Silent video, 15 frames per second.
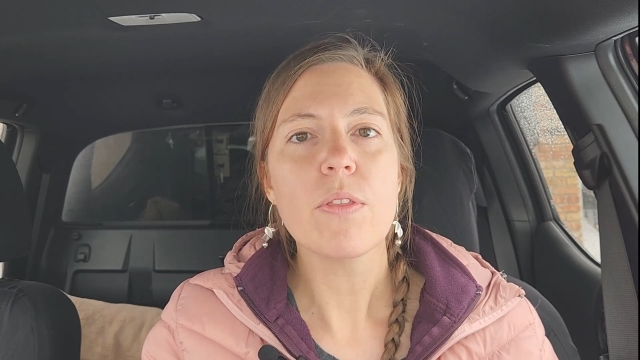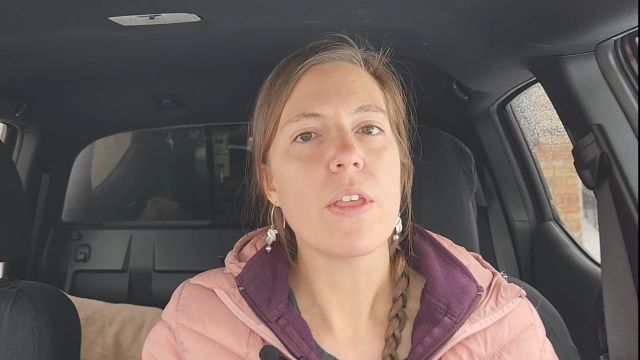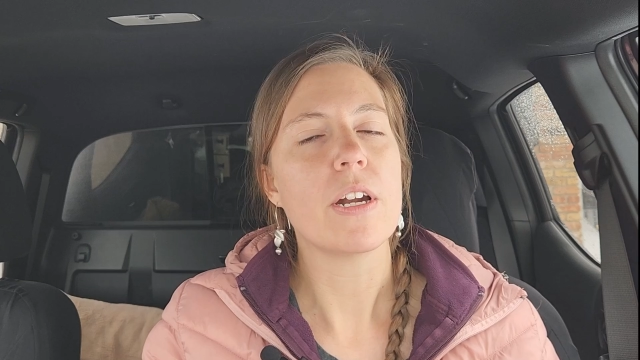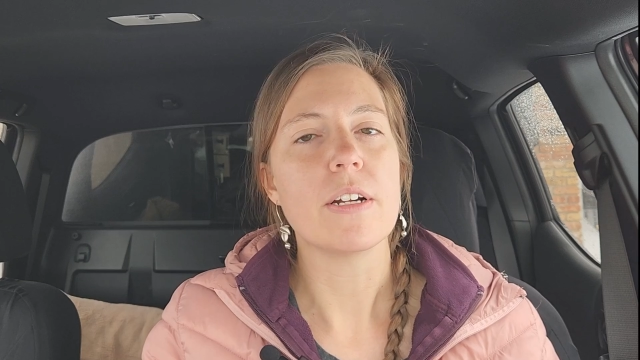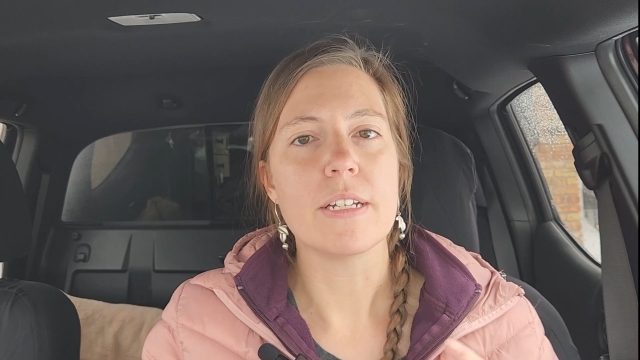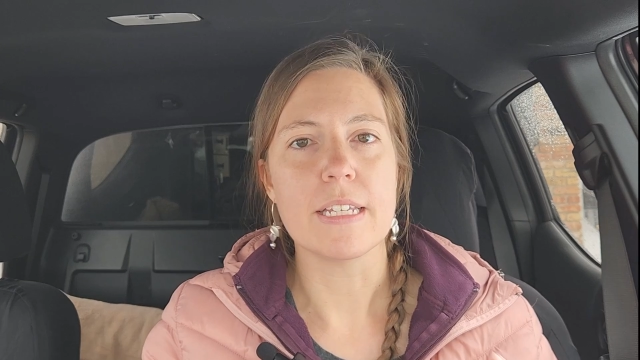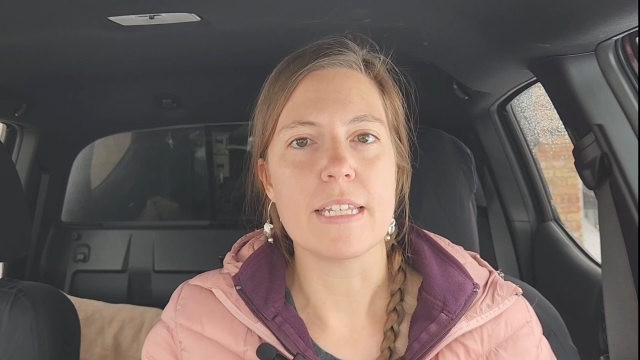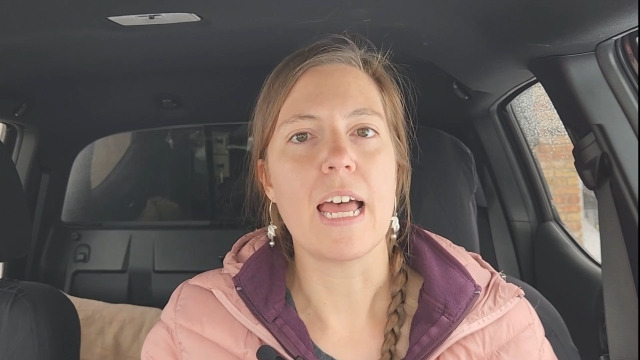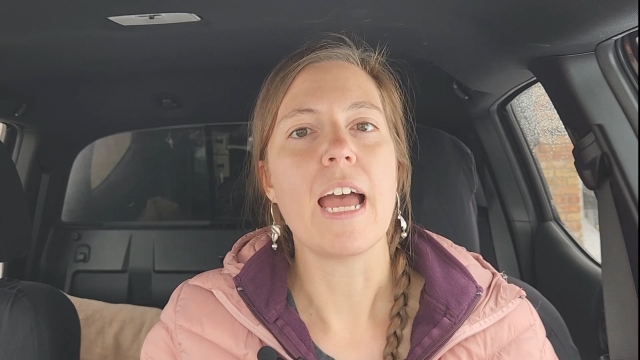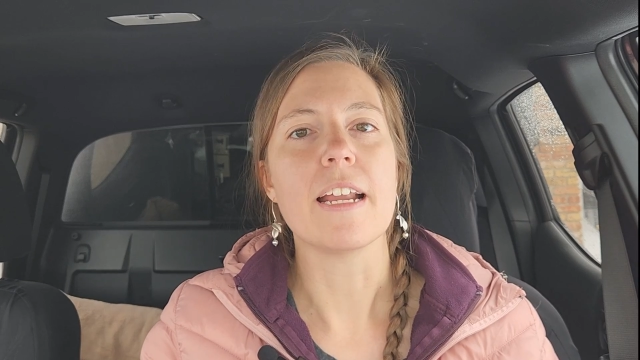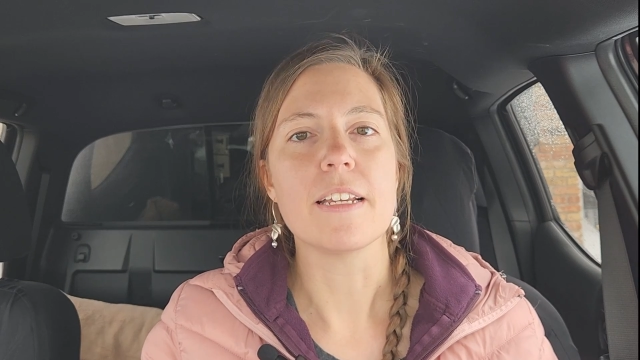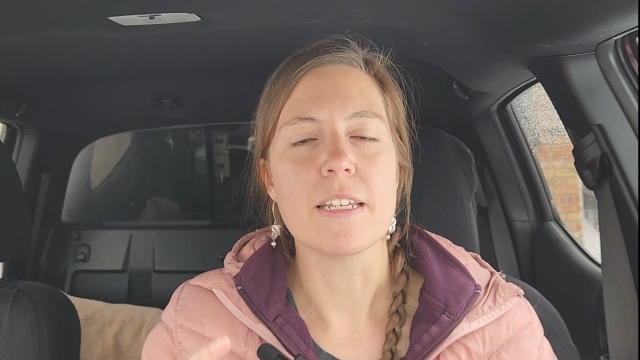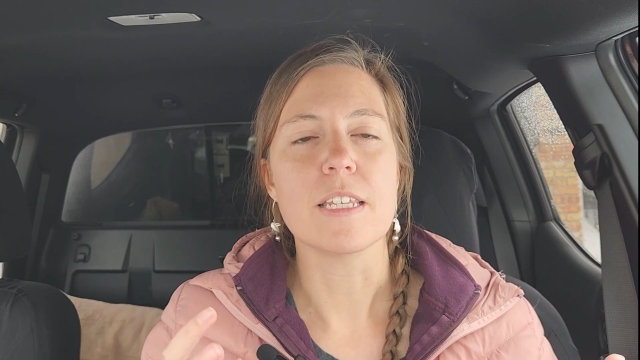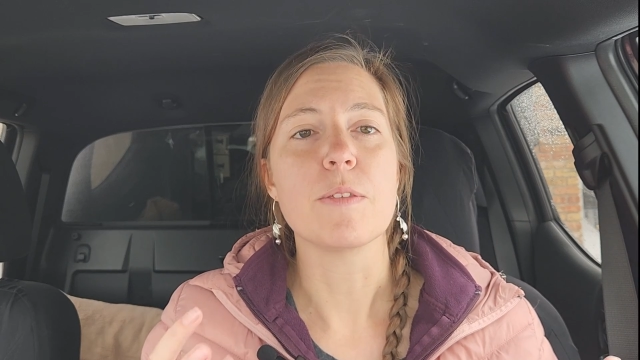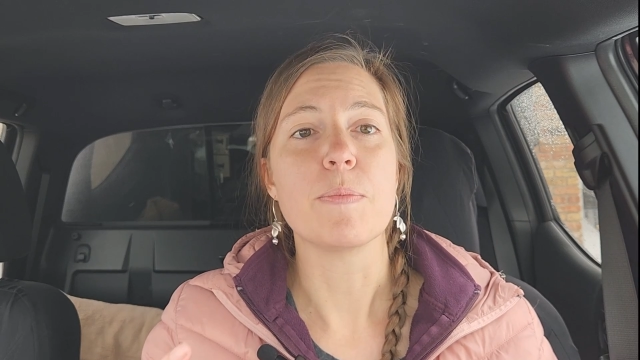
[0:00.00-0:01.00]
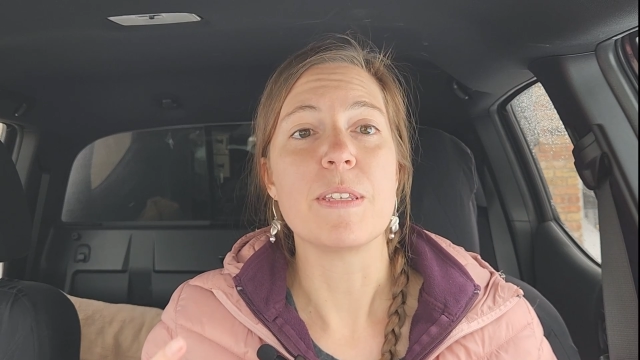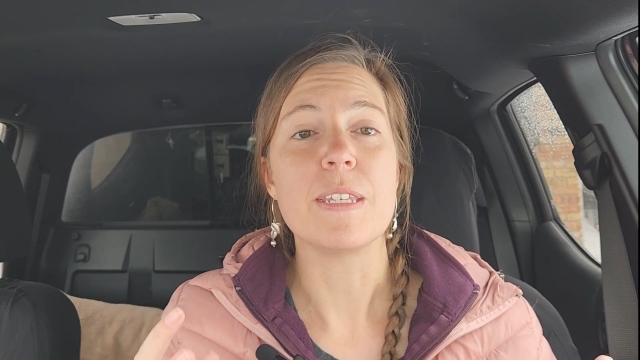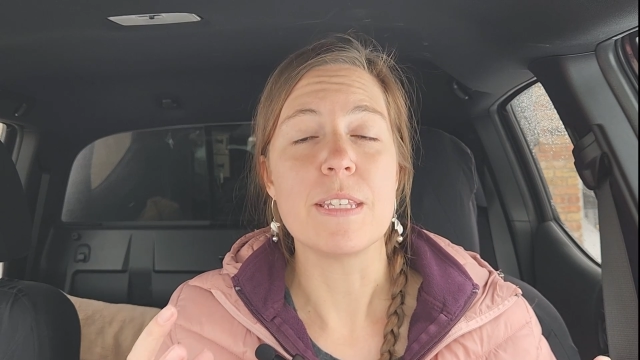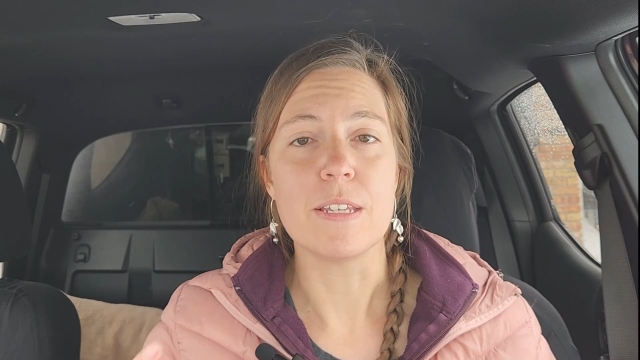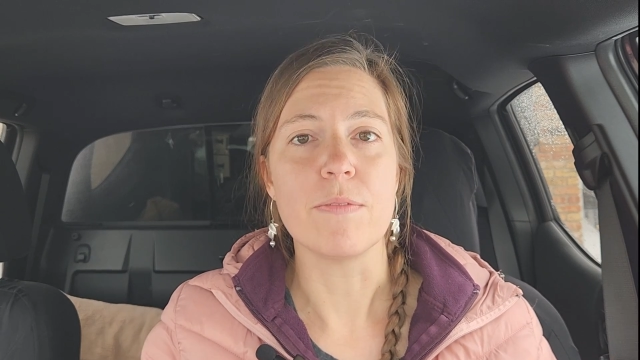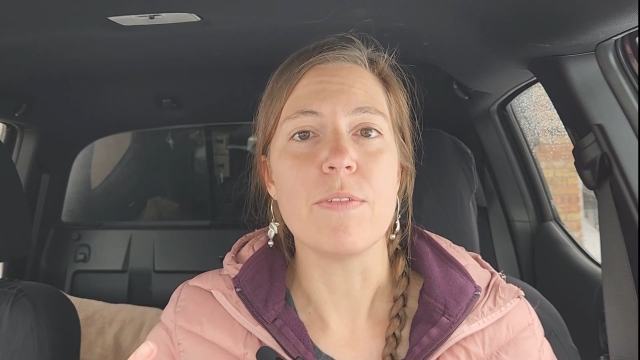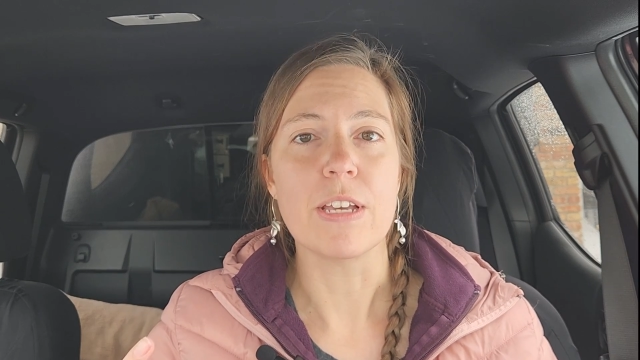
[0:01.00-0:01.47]
that are designed to
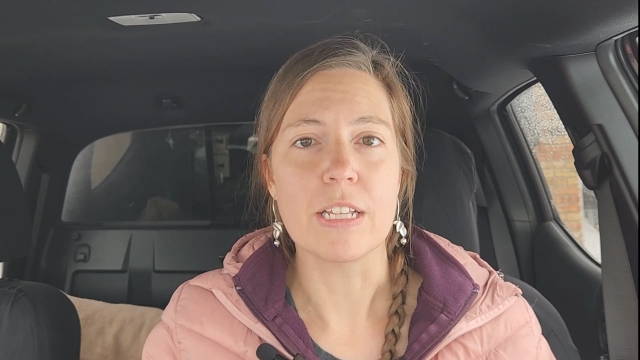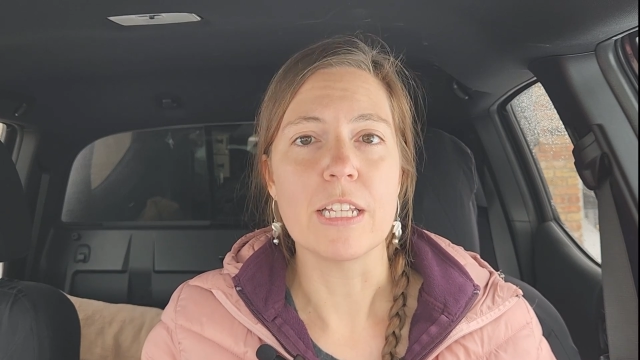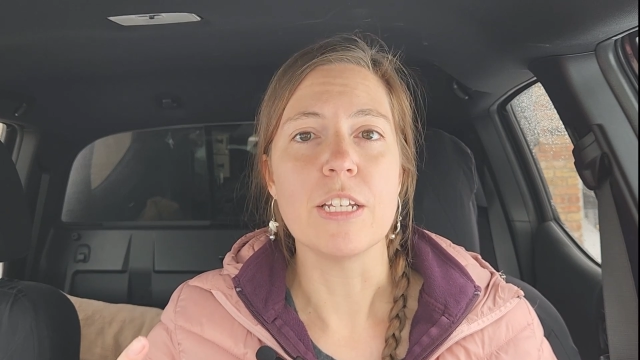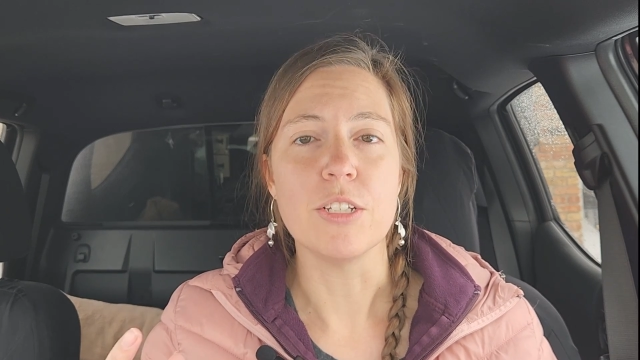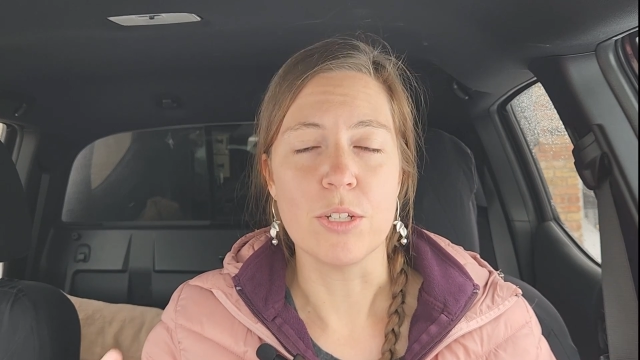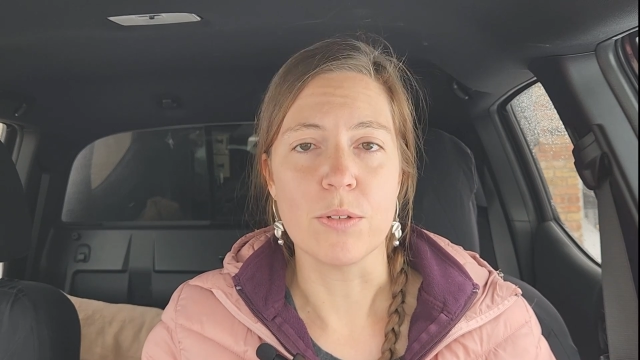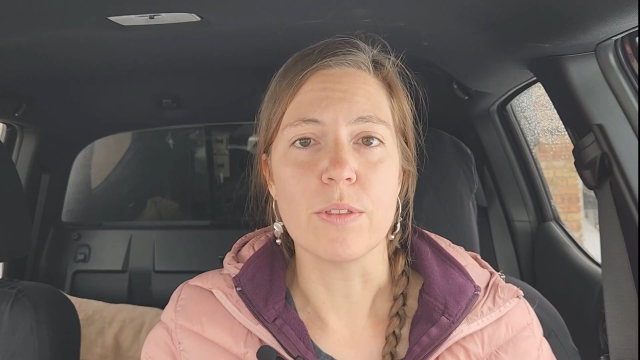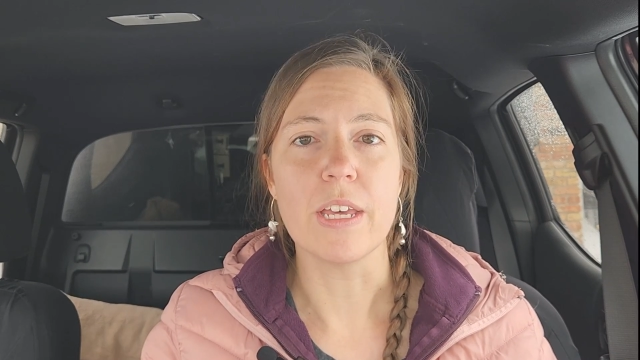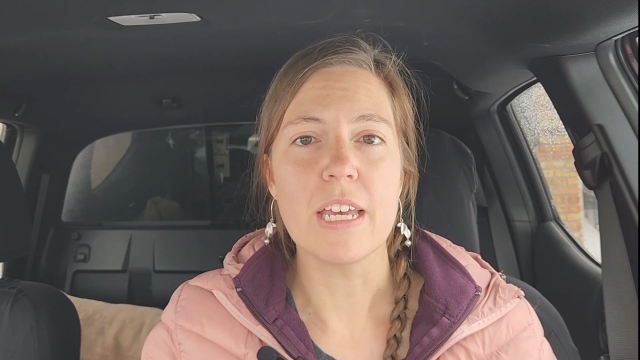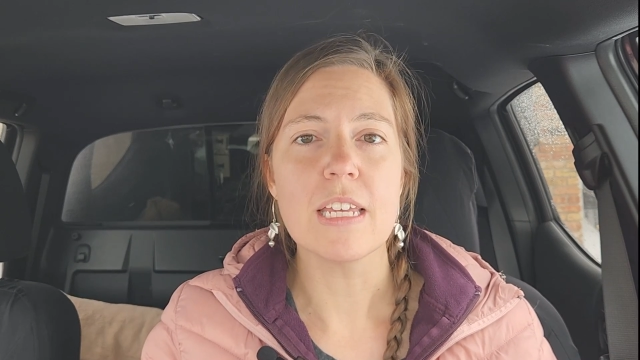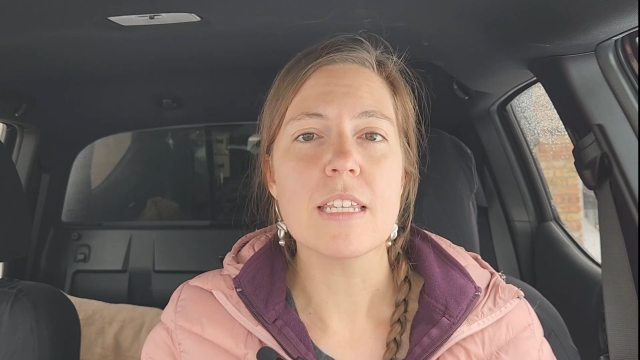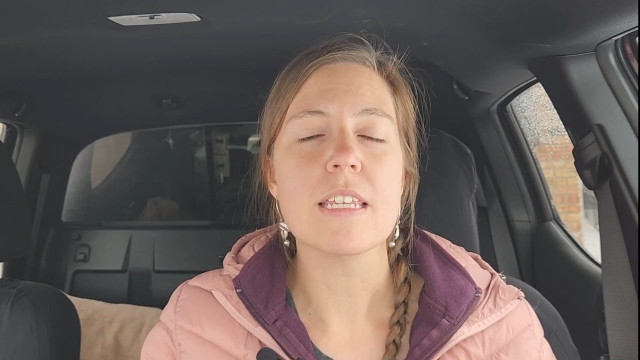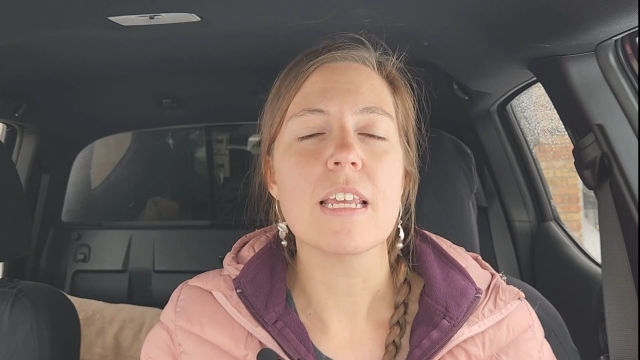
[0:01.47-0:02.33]
specifically do this.